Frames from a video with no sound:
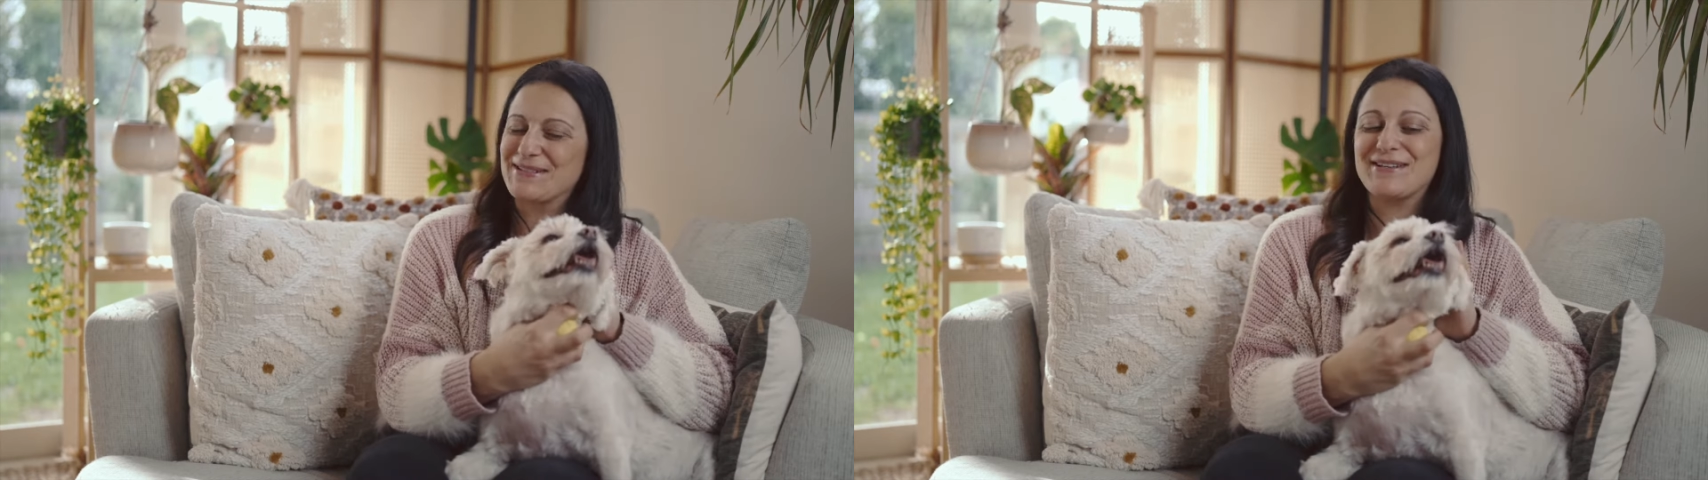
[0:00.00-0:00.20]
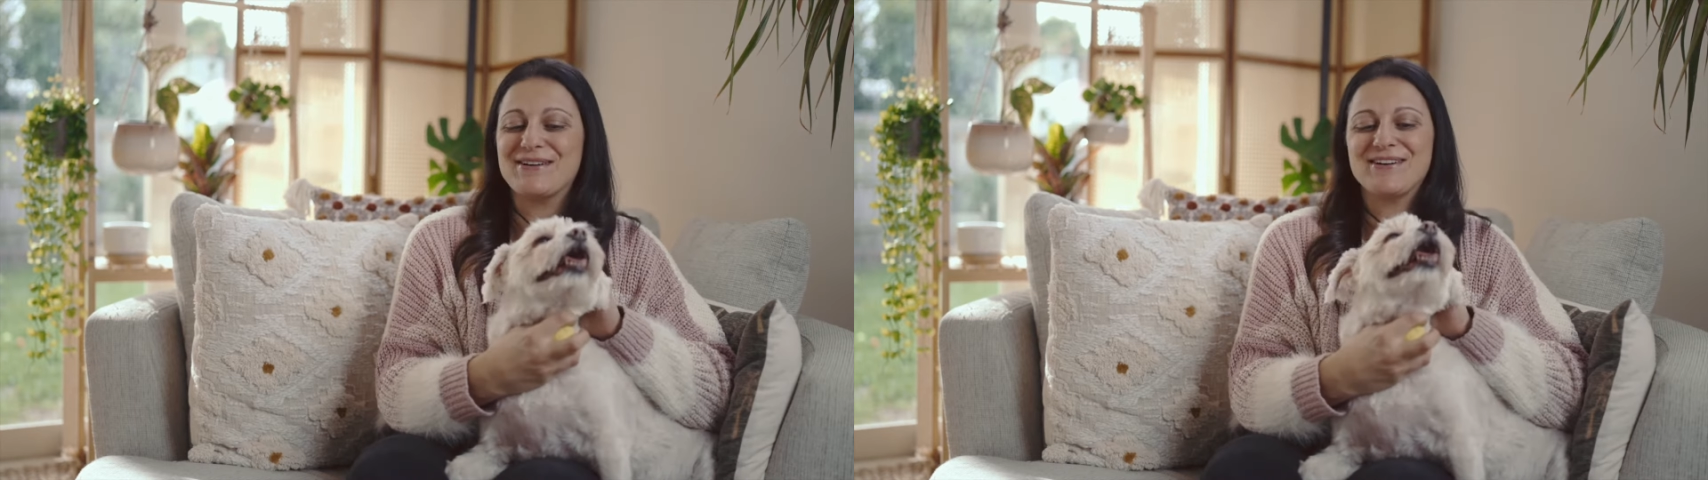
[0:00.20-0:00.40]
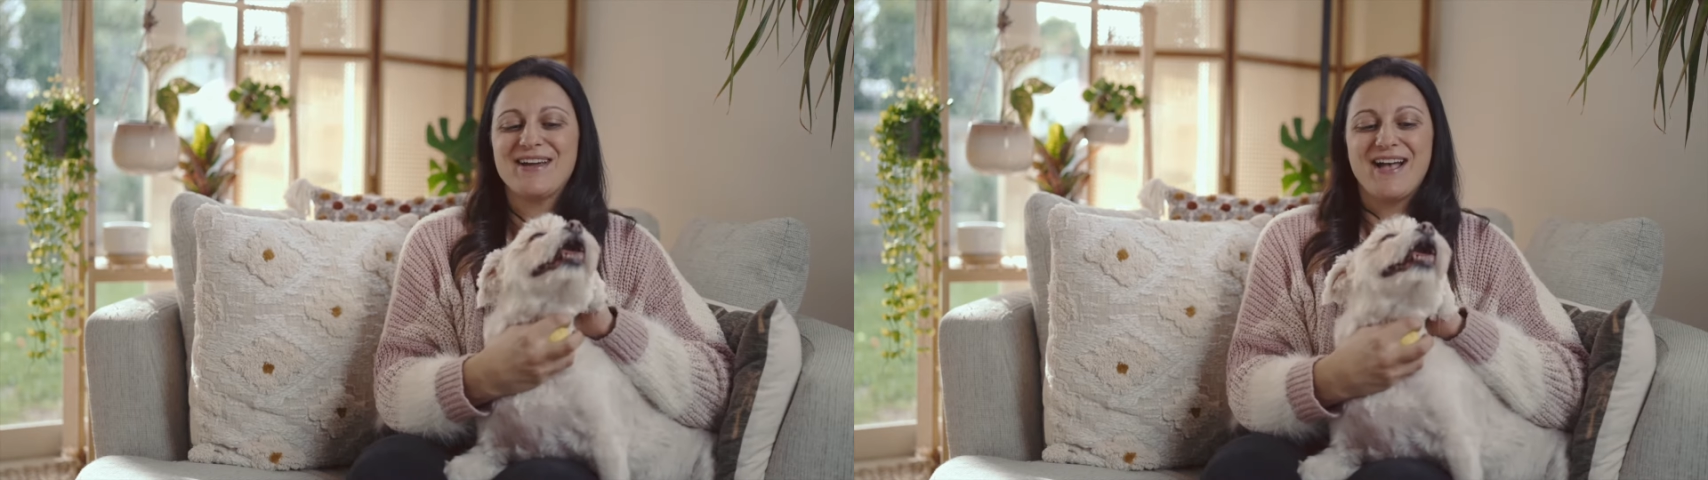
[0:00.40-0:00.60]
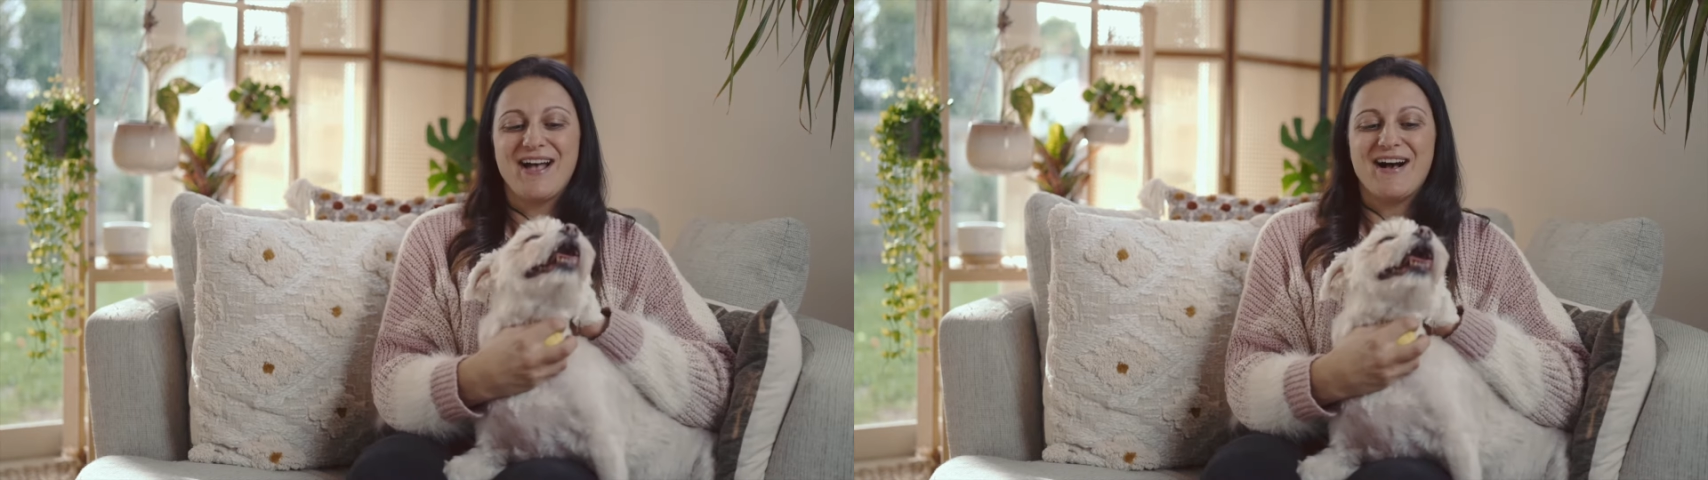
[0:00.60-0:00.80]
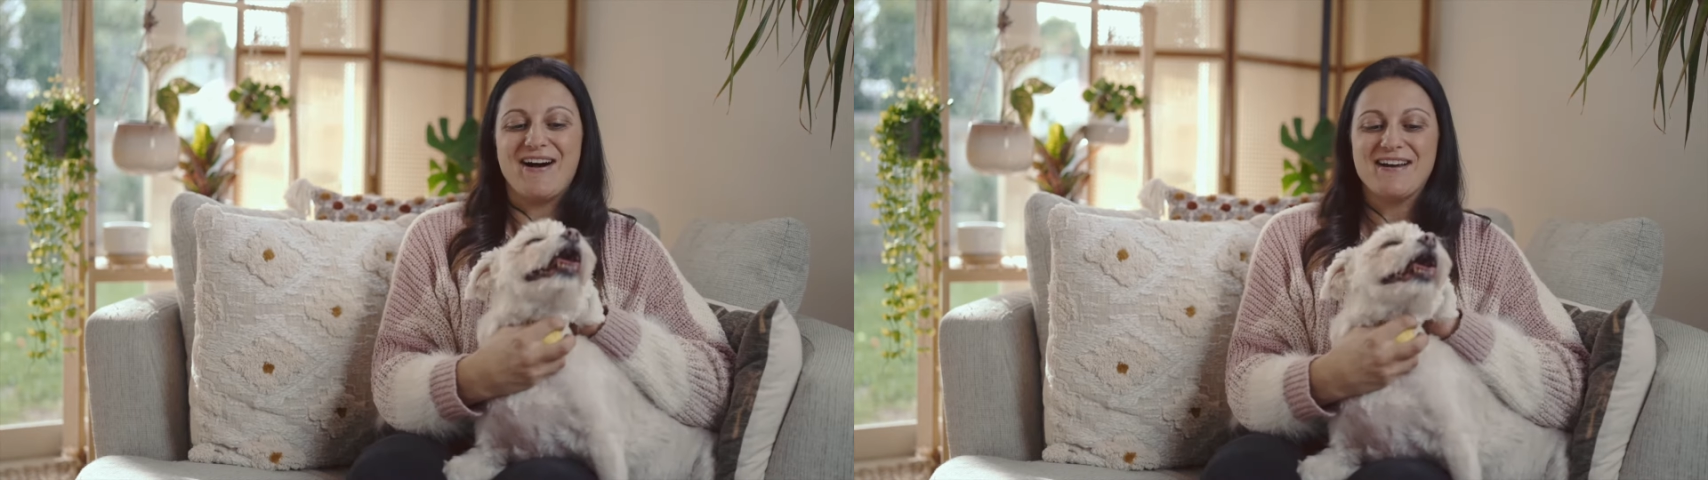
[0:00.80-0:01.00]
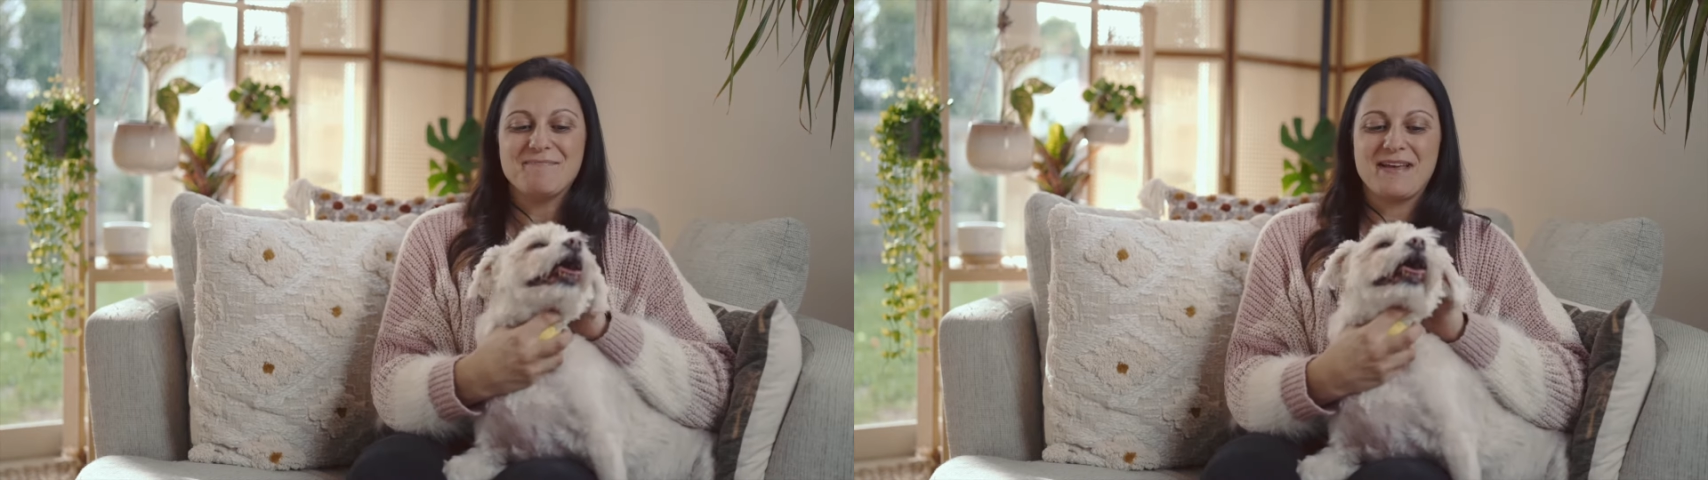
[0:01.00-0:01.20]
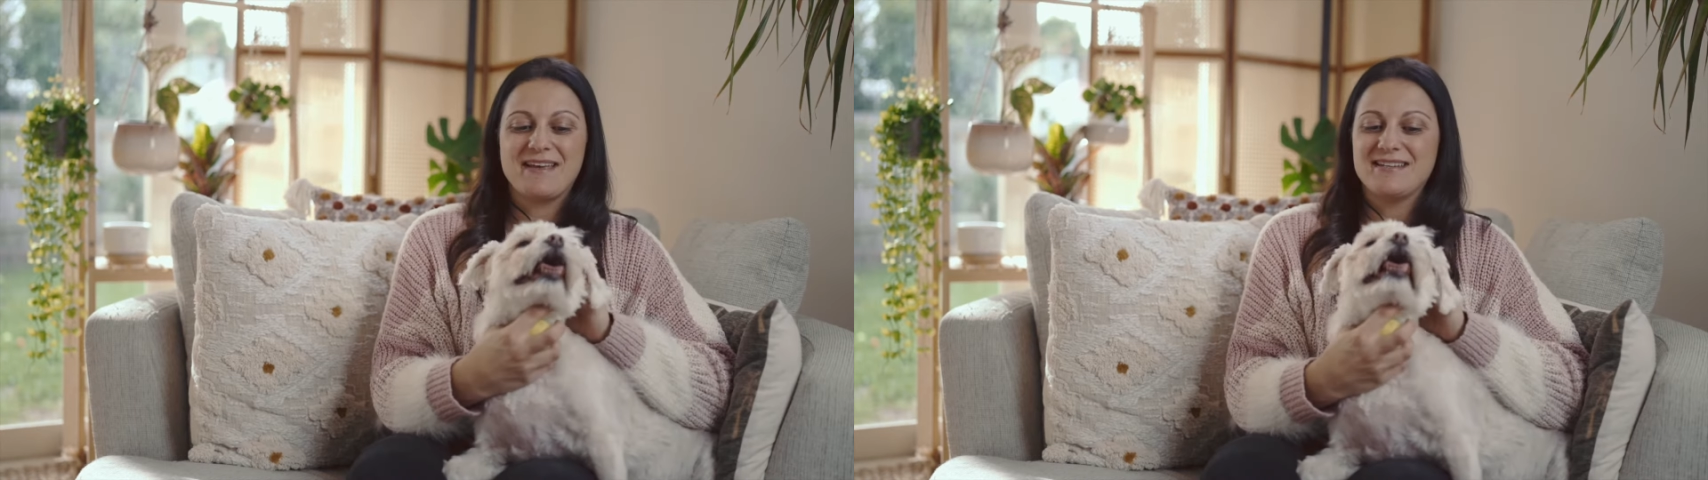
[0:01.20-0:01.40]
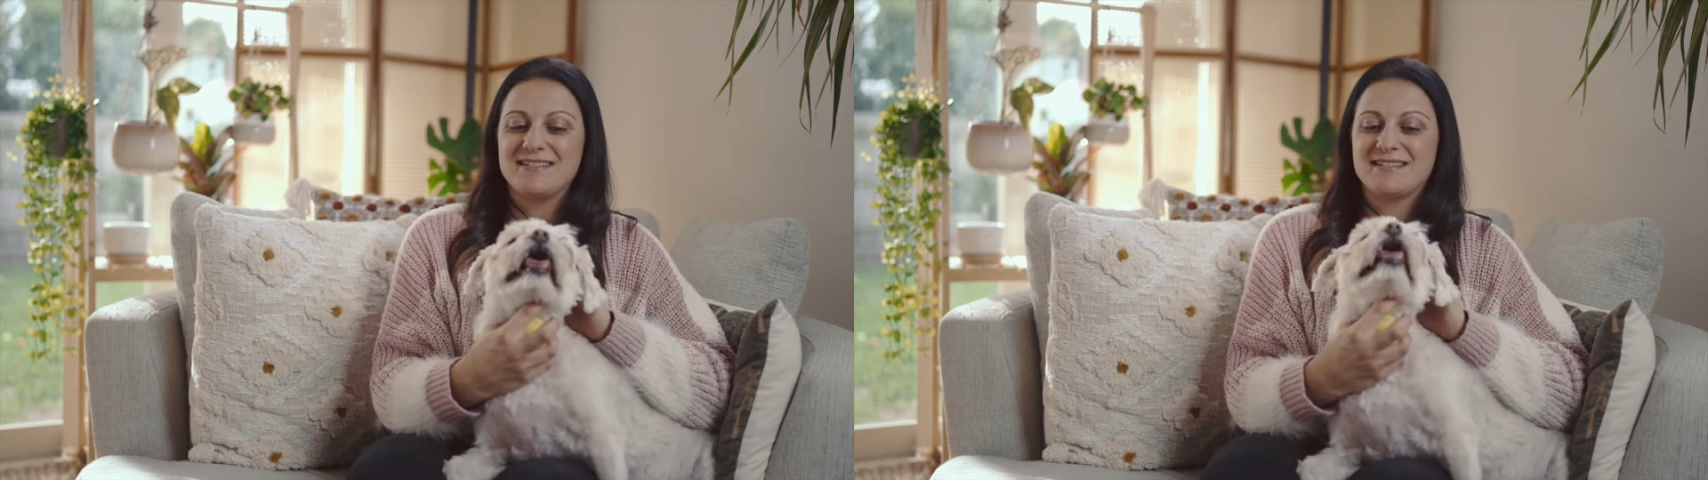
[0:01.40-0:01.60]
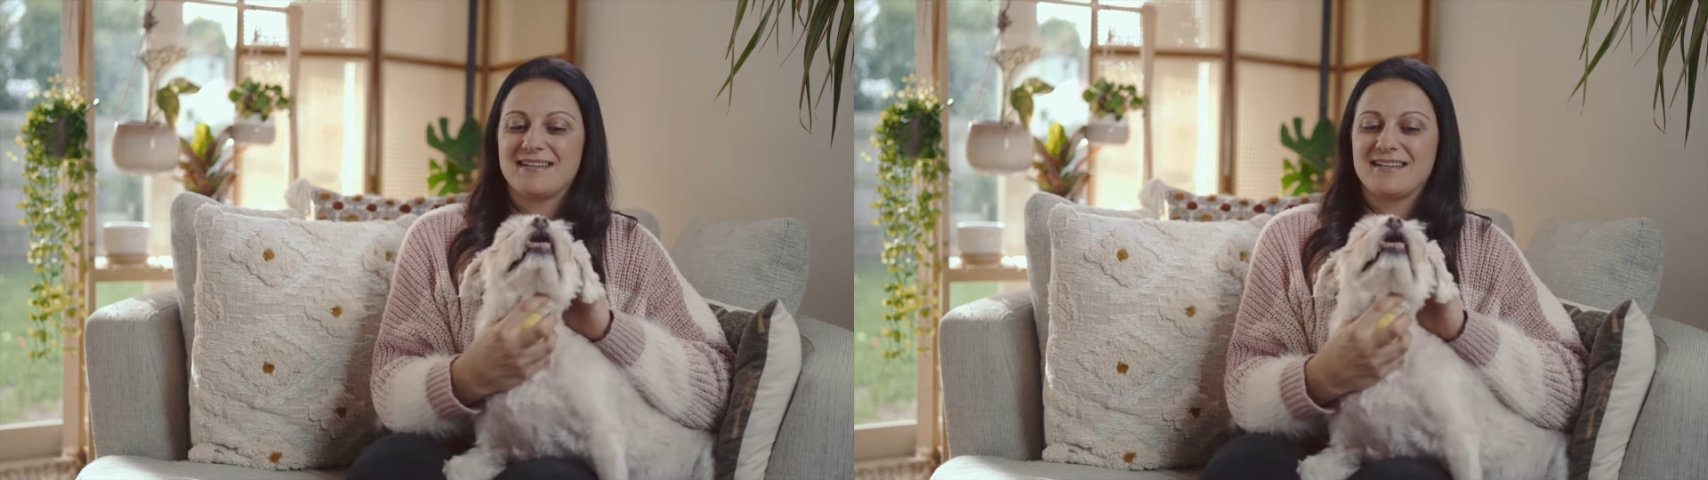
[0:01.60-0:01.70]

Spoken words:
So I made